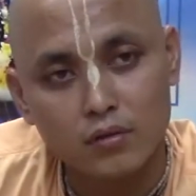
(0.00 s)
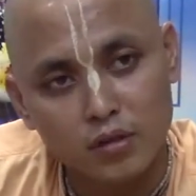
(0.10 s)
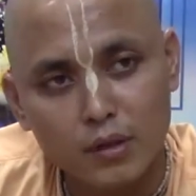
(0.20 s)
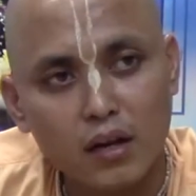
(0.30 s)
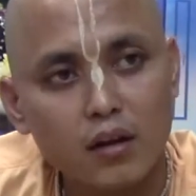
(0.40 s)

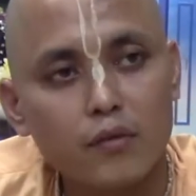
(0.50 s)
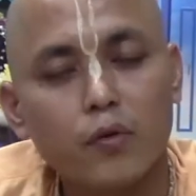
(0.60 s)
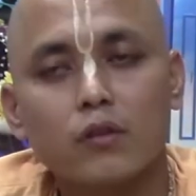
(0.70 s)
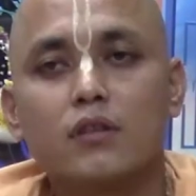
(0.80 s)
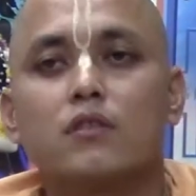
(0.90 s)
Similarly,
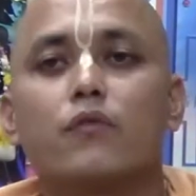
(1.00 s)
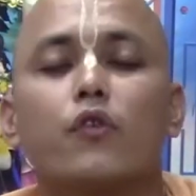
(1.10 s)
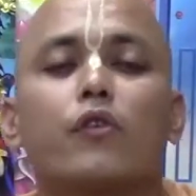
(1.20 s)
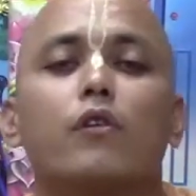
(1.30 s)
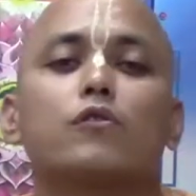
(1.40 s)
for this
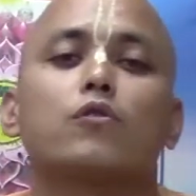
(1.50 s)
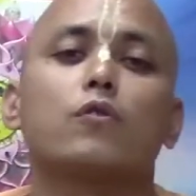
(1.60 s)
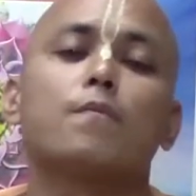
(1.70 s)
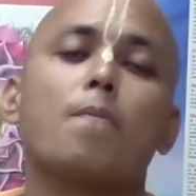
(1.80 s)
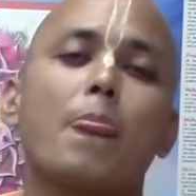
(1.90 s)
devotee also,
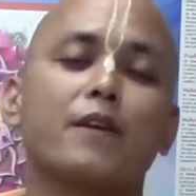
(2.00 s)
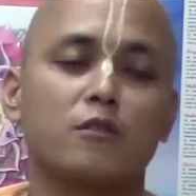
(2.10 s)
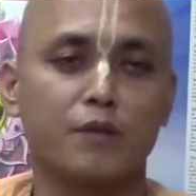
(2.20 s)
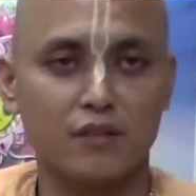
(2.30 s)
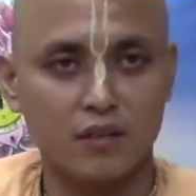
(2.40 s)
his
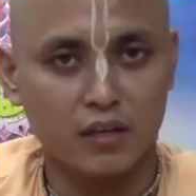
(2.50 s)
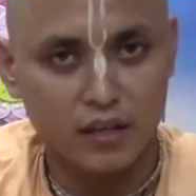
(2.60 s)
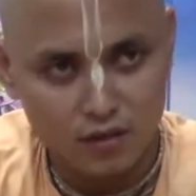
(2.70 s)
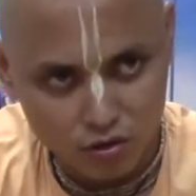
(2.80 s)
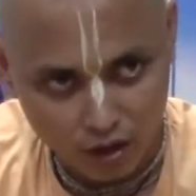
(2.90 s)
business
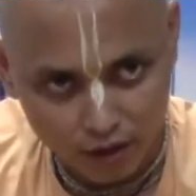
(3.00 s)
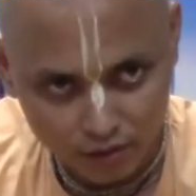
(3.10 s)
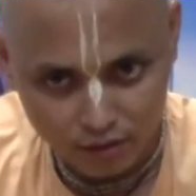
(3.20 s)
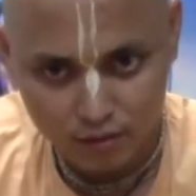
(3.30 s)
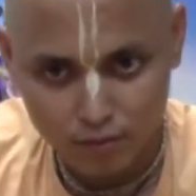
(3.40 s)
again
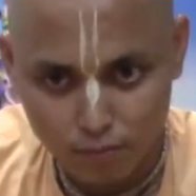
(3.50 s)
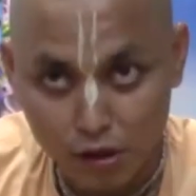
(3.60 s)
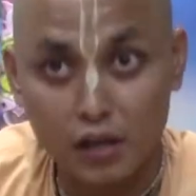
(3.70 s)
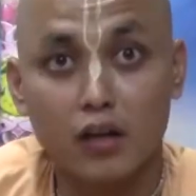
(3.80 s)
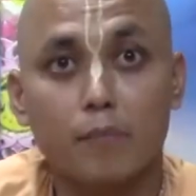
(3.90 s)
starts
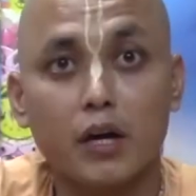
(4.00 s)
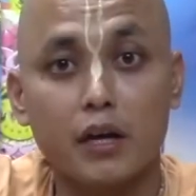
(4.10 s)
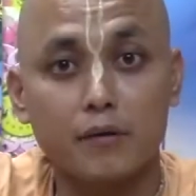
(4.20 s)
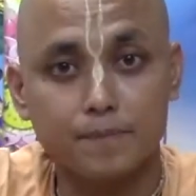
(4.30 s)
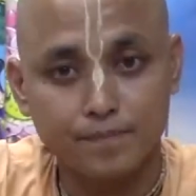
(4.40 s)
building up again.